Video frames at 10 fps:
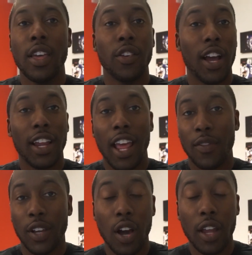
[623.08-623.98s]
You're not gonna
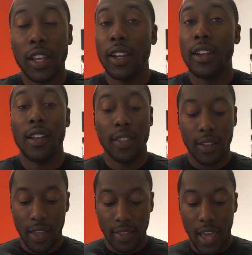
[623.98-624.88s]
have to cut it,
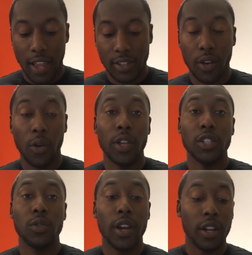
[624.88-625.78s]
nothing like that. So
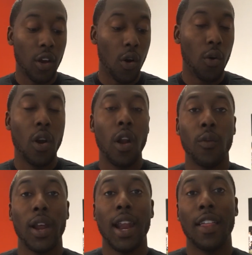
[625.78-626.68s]
it's ready to go
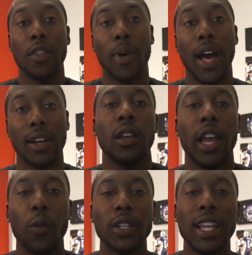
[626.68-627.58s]
right out of the box.
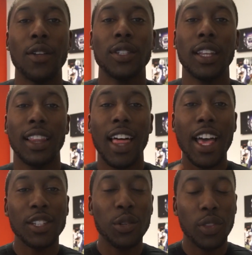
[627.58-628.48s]
And we're down to the
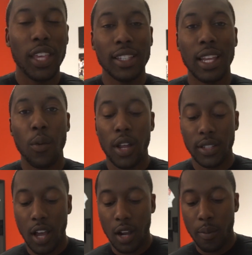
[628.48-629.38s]
last two things I wanna
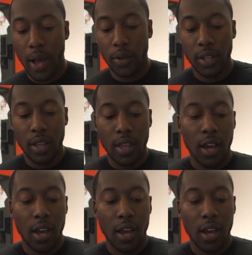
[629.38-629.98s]
talk about.